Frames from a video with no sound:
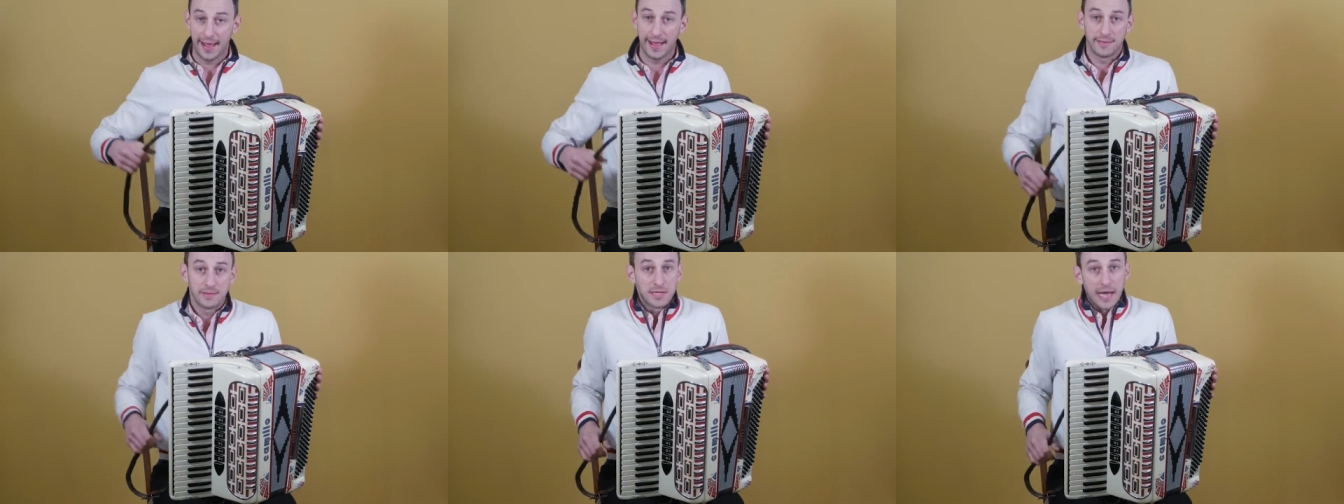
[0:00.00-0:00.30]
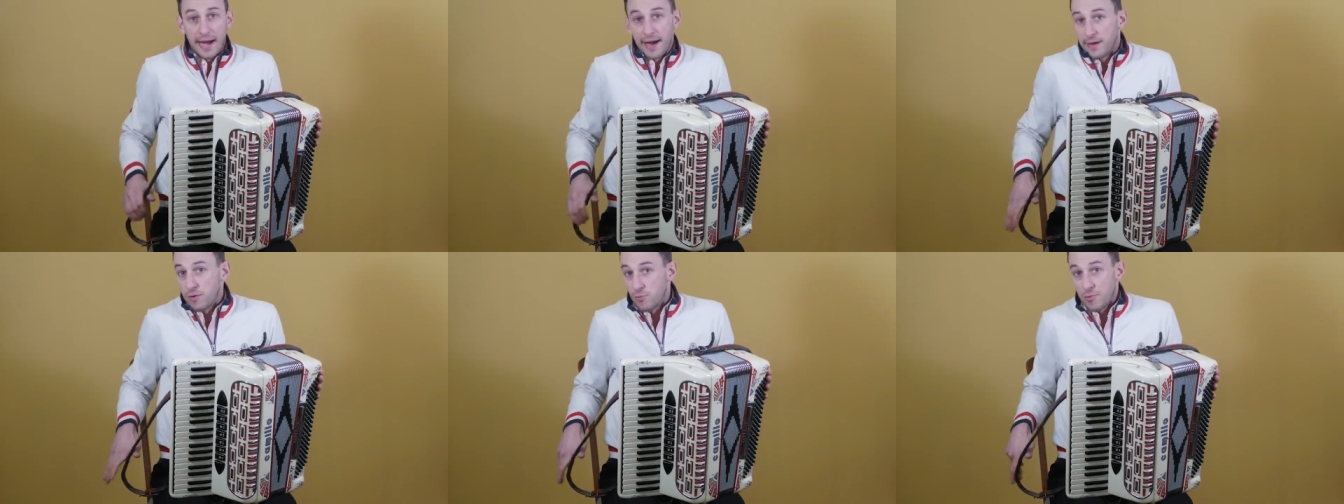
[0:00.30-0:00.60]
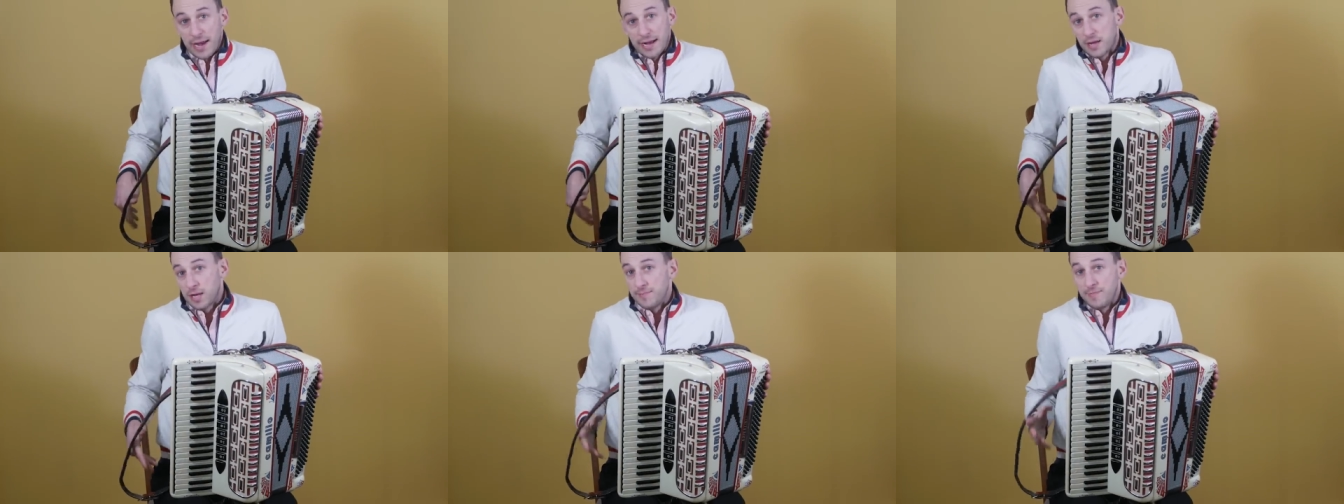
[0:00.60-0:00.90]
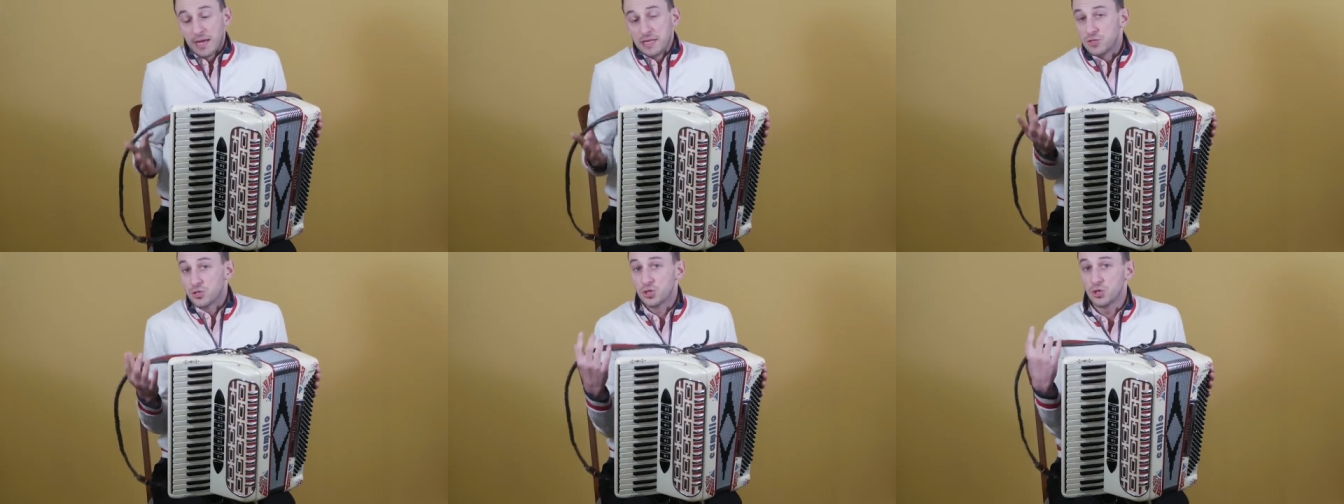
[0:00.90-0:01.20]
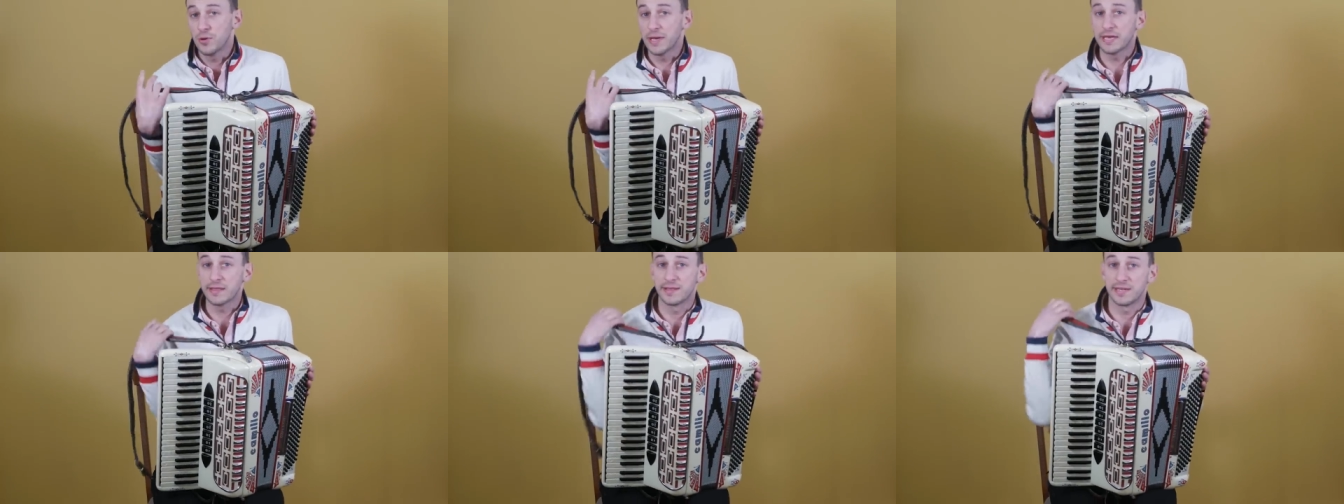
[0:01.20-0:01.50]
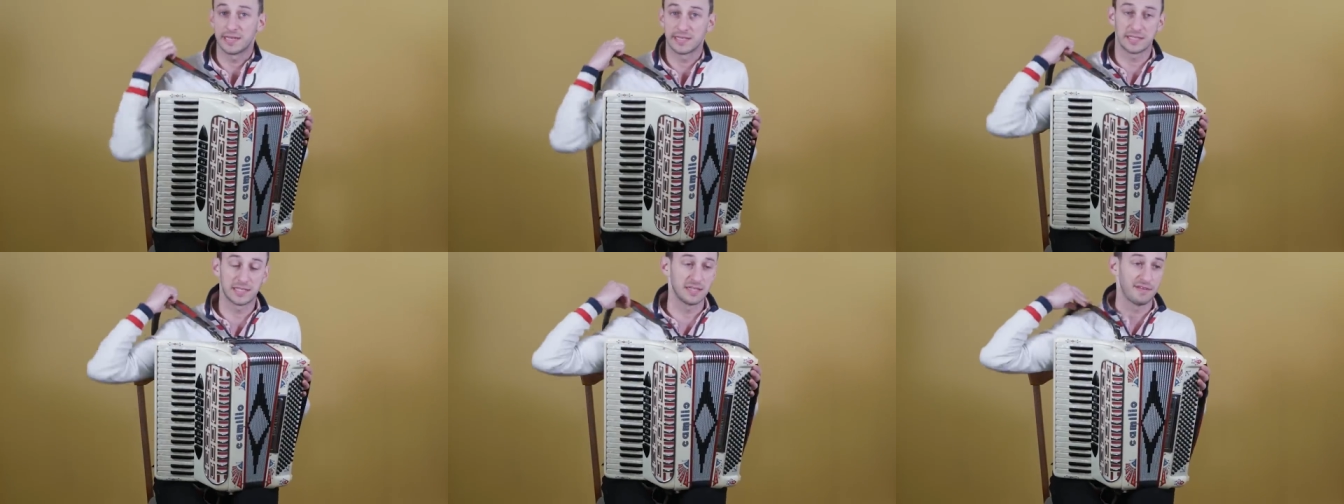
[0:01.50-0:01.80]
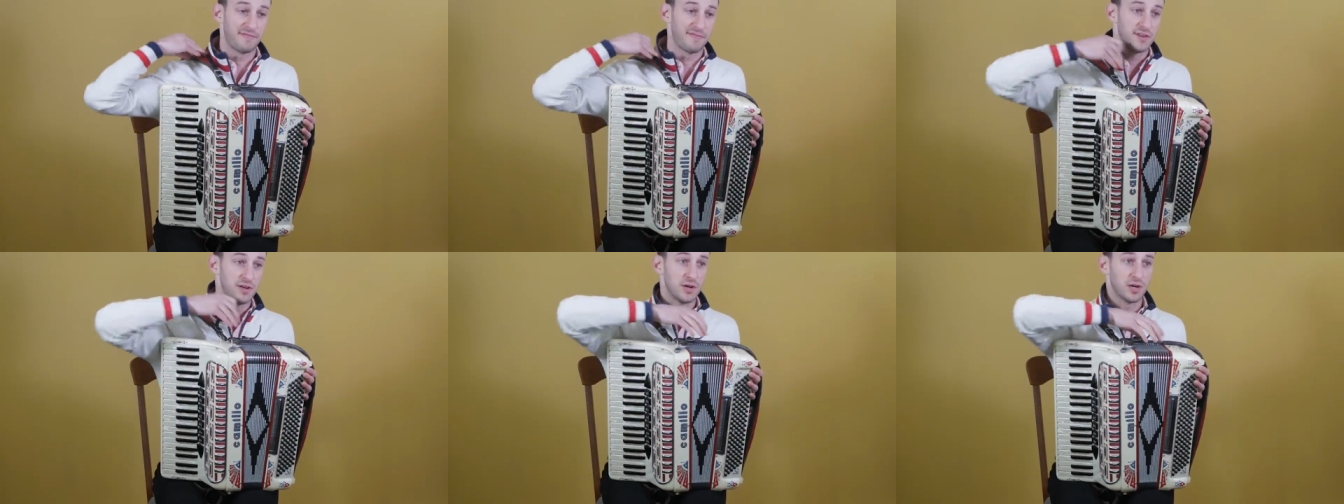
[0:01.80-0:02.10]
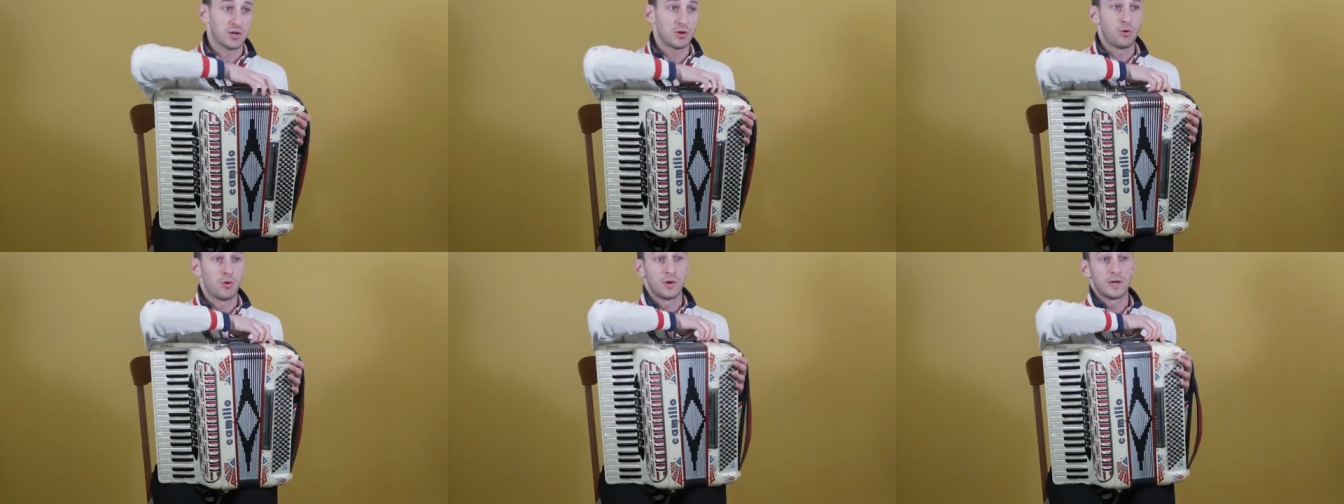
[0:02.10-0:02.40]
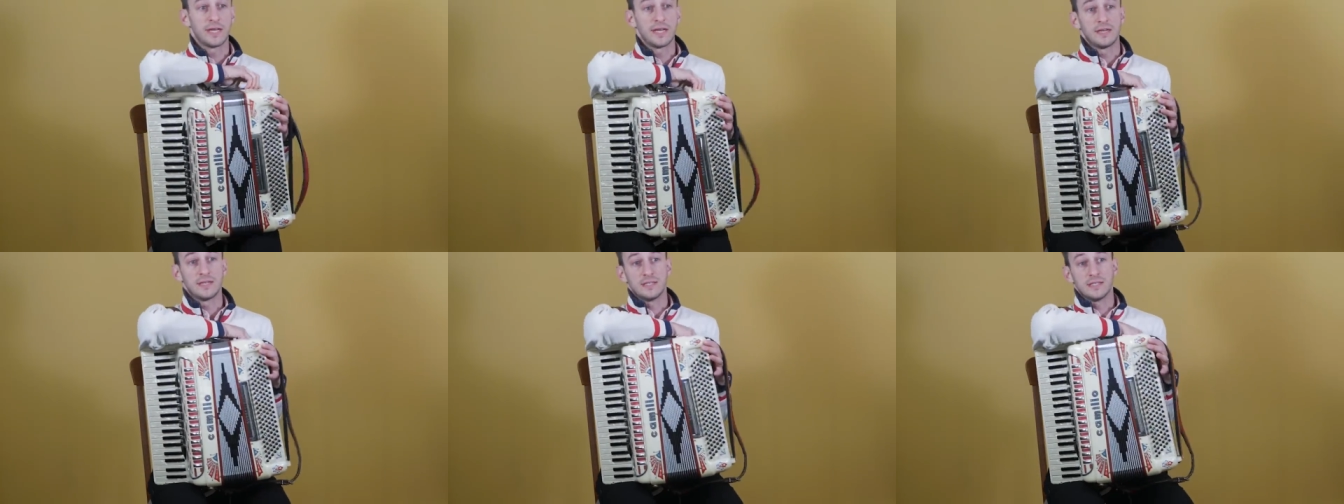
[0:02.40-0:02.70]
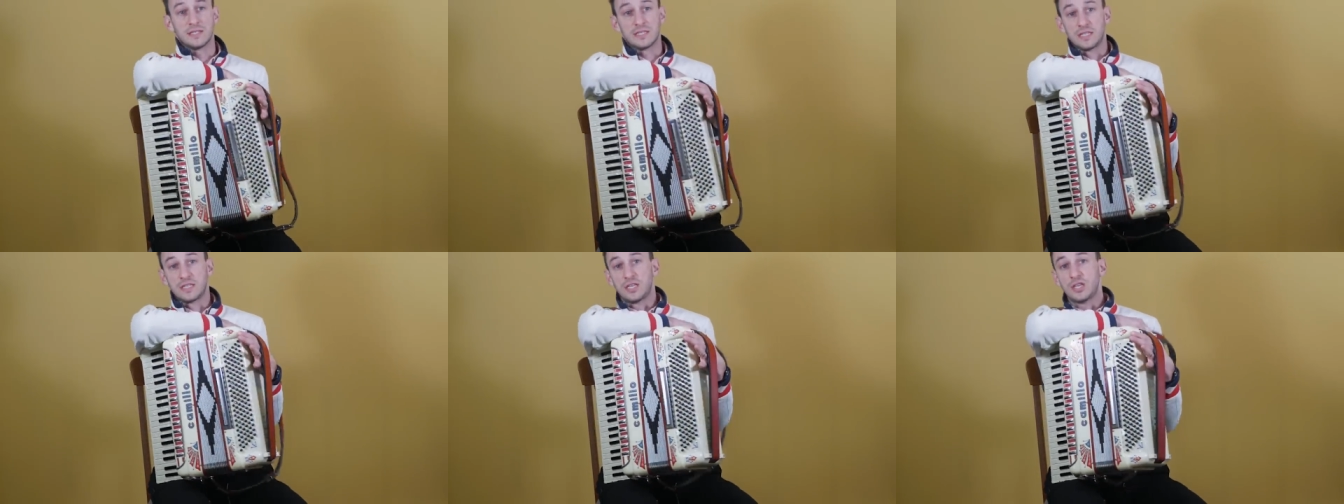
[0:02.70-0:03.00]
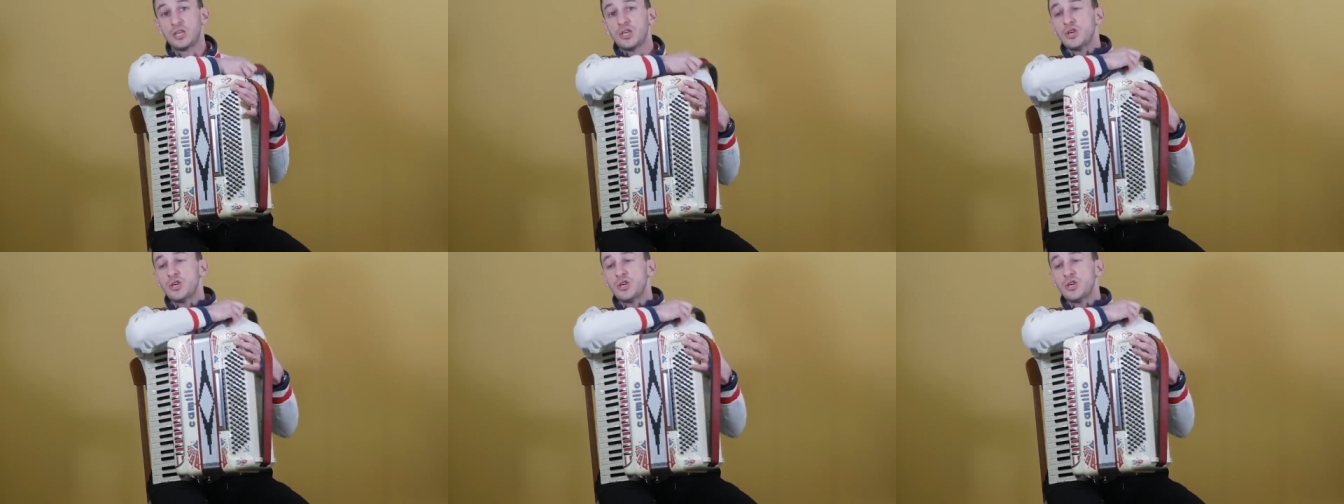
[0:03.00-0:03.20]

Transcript: and I recommend doing this if your accordion is